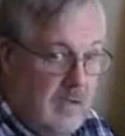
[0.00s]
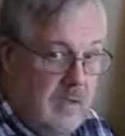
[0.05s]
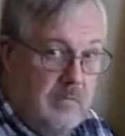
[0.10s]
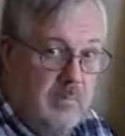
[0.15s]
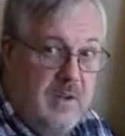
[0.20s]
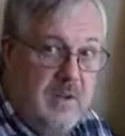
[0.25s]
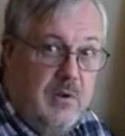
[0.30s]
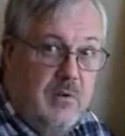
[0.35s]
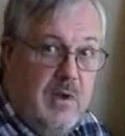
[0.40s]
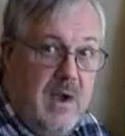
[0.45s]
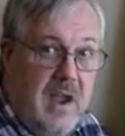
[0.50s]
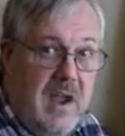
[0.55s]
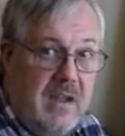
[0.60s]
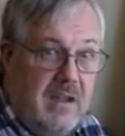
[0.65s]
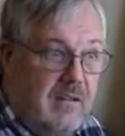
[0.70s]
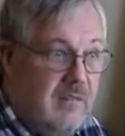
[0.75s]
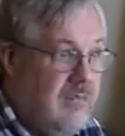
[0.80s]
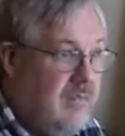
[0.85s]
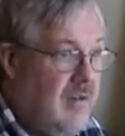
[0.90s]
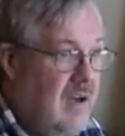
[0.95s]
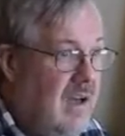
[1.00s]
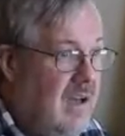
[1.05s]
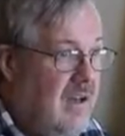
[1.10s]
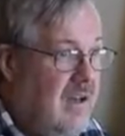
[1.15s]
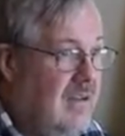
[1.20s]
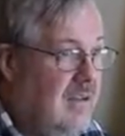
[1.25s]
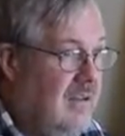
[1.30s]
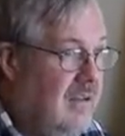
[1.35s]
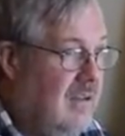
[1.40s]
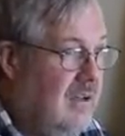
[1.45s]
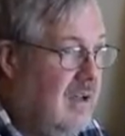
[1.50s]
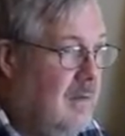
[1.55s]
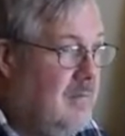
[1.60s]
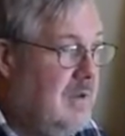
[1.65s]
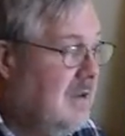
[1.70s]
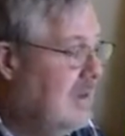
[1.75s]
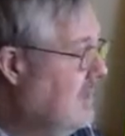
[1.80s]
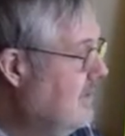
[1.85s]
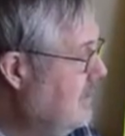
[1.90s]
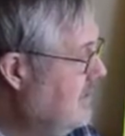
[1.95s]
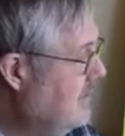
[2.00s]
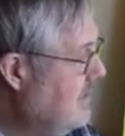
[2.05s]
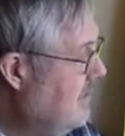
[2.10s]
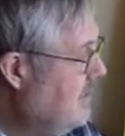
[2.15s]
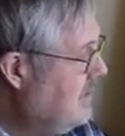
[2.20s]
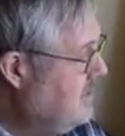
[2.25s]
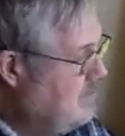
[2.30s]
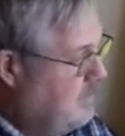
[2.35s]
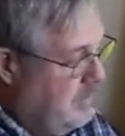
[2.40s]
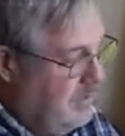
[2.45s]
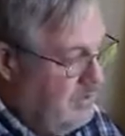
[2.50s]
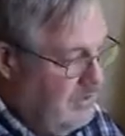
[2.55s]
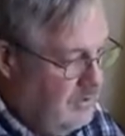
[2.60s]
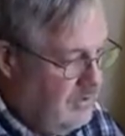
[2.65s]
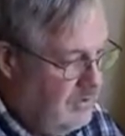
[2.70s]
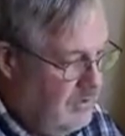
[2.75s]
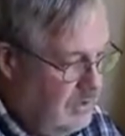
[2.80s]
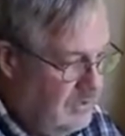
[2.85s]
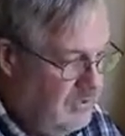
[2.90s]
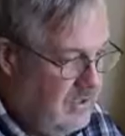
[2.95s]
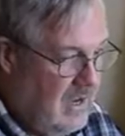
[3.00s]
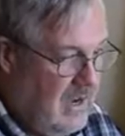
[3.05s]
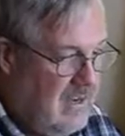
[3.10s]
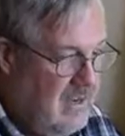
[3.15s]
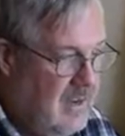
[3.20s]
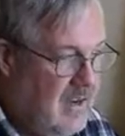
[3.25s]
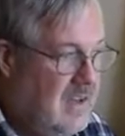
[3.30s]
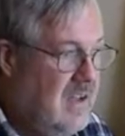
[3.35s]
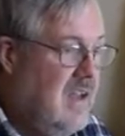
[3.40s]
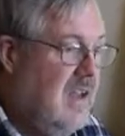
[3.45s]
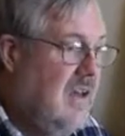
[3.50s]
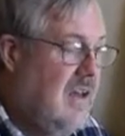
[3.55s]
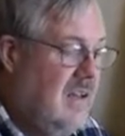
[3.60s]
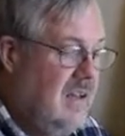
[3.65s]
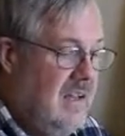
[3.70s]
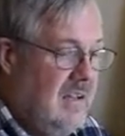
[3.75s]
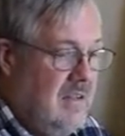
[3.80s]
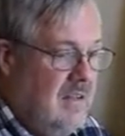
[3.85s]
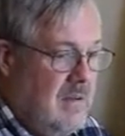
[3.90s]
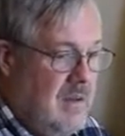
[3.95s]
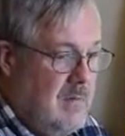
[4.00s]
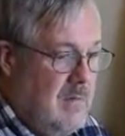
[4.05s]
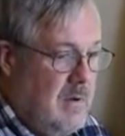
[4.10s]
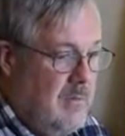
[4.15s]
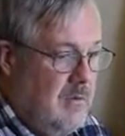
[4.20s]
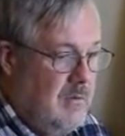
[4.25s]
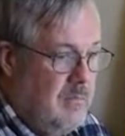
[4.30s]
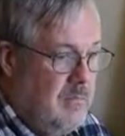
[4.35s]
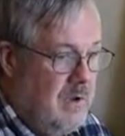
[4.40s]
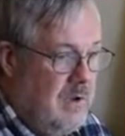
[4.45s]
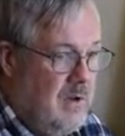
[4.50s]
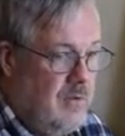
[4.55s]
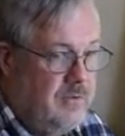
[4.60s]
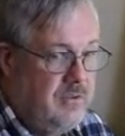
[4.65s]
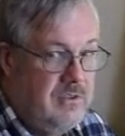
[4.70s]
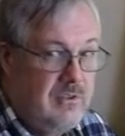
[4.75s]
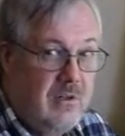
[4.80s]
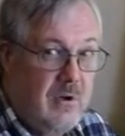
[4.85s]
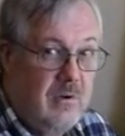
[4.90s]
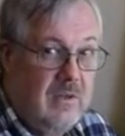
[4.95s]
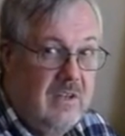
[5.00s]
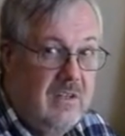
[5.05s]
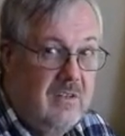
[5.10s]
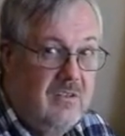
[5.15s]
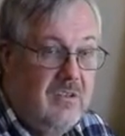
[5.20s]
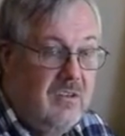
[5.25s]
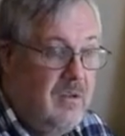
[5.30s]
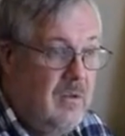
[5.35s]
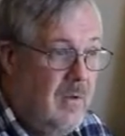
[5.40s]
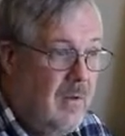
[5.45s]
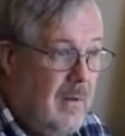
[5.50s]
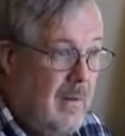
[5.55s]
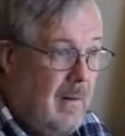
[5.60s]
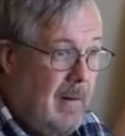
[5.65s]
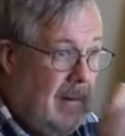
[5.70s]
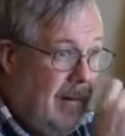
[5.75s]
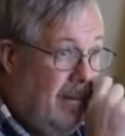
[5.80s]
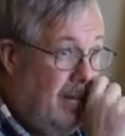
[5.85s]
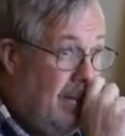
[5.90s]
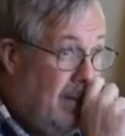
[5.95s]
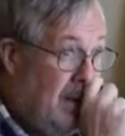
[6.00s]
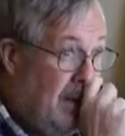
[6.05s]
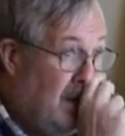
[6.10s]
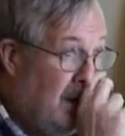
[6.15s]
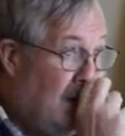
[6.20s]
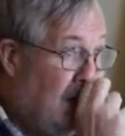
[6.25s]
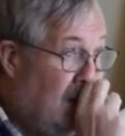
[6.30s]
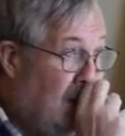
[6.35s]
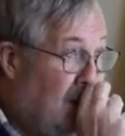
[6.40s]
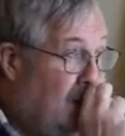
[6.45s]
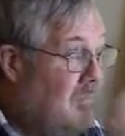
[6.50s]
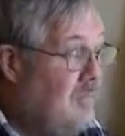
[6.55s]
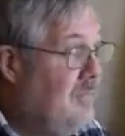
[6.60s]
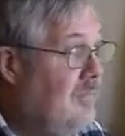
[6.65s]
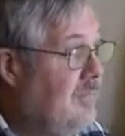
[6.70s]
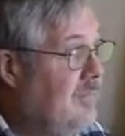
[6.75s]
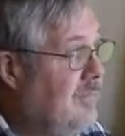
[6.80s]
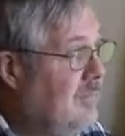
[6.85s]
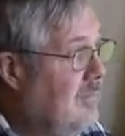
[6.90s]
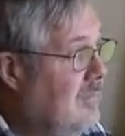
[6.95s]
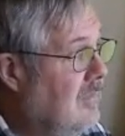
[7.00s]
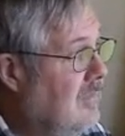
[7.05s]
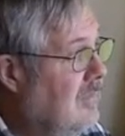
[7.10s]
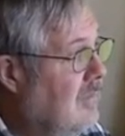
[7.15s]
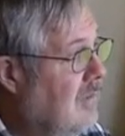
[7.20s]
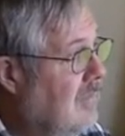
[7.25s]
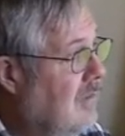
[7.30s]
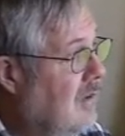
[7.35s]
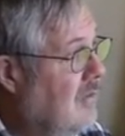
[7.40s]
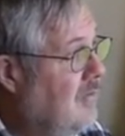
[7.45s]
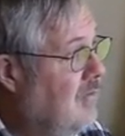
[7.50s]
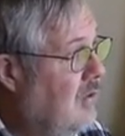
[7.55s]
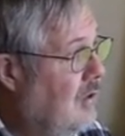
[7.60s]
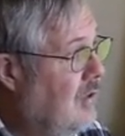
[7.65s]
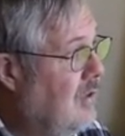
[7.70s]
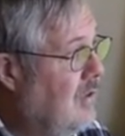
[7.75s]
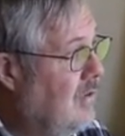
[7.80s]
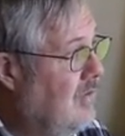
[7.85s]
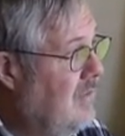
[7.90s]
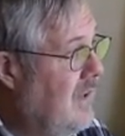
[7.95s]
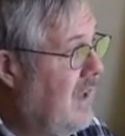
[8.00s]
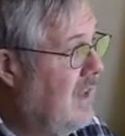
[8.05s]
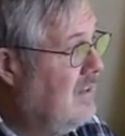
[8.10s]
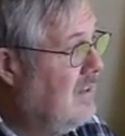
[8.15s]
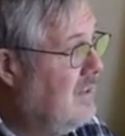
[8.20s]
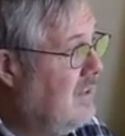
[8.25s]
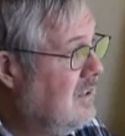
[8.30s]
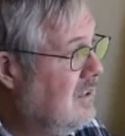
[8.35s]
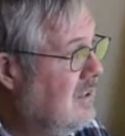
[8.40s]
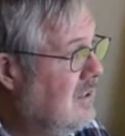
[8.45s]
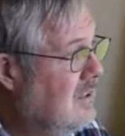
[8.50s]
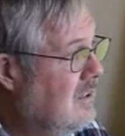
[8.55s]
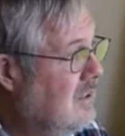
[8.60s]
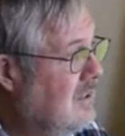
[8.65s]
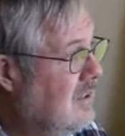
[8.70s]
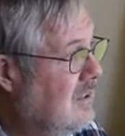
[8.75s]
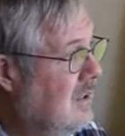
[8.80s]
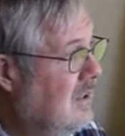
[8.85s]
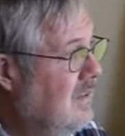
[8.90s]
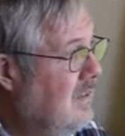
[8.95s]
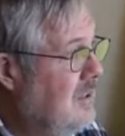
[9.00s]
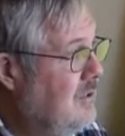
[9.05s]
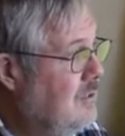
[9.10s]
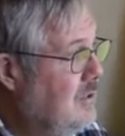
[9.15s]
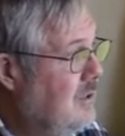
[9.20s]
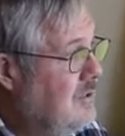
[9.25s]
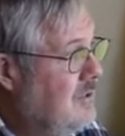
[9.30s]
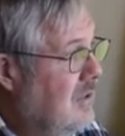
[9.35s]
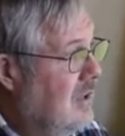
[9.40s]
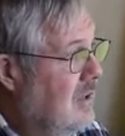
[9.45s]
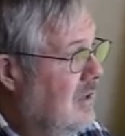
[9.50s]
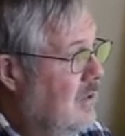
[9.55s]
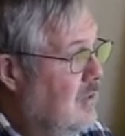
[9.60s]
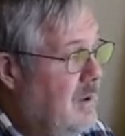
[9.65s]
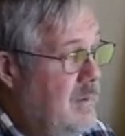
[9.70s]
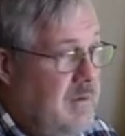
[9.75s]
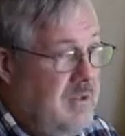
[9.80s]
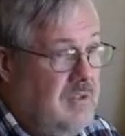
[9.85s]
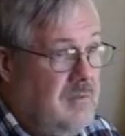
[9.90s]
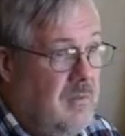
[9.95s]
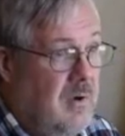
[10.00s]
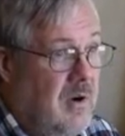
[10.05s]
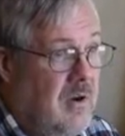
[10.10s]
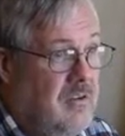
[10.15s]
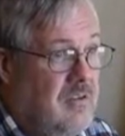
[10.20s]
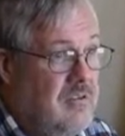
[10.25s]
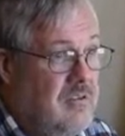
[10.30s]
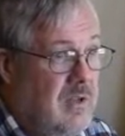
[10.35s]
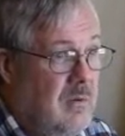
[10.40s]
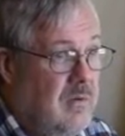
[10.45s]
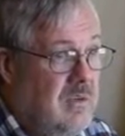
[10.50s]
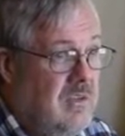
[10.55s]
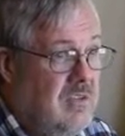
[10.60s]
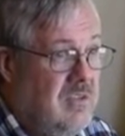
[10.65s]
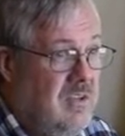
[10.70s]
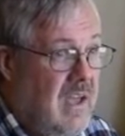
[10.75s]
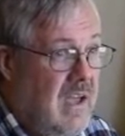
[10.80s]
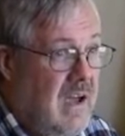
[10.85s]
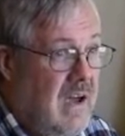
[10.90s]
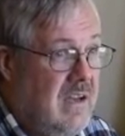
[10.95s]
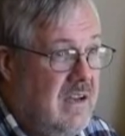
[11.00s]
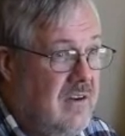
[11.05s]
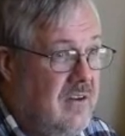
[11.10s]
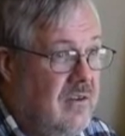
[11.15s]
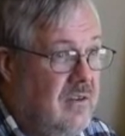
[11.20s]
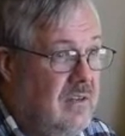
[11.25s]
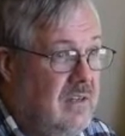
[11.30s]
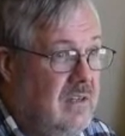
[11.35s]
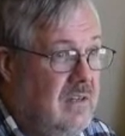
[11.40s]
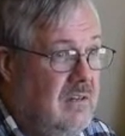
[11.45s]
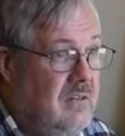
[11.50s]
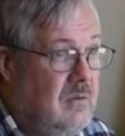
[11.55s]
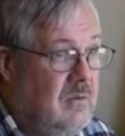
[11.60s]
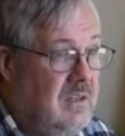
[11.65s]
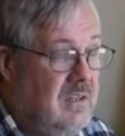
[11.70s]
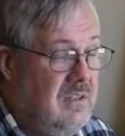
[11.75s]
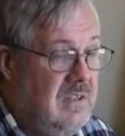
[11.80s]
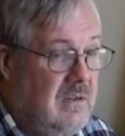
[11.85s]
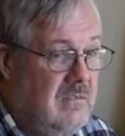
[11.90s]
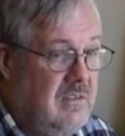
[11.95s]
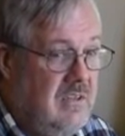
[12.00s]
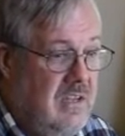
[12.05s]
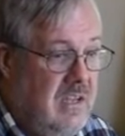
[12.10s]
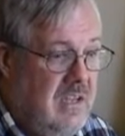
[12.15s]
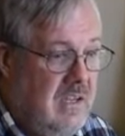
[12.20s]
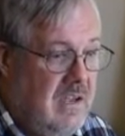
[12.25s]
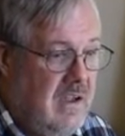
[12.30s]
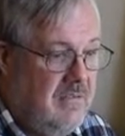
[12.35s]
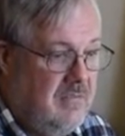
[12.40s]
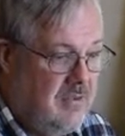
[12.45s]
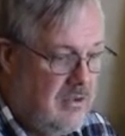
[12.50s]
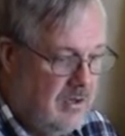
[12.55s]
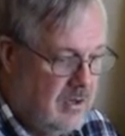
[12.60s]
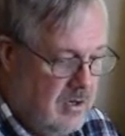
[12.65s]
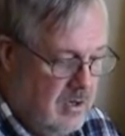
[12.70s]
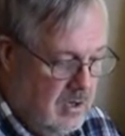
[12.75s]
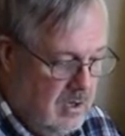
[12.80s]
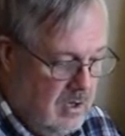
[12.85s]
be creative. I'm not going to say what to put your sign on. I like to come up with my own slogans for the event. This was the Women's March that we just had in early 2017 after